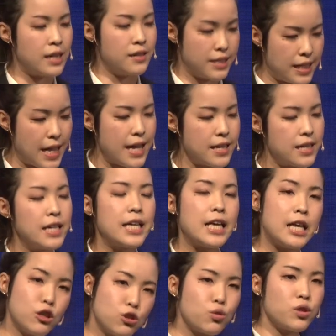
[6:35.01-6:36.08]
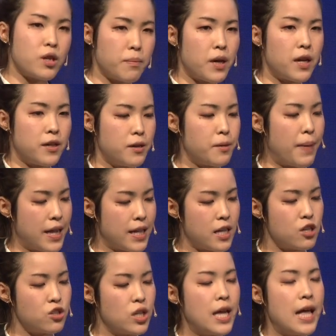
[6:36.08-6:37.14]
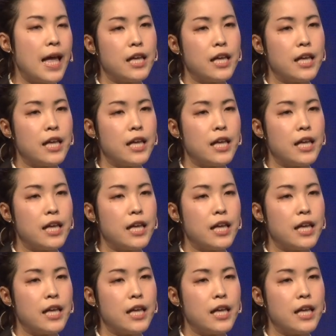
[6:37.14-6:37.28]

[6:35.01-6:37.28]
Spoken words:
stack into the package,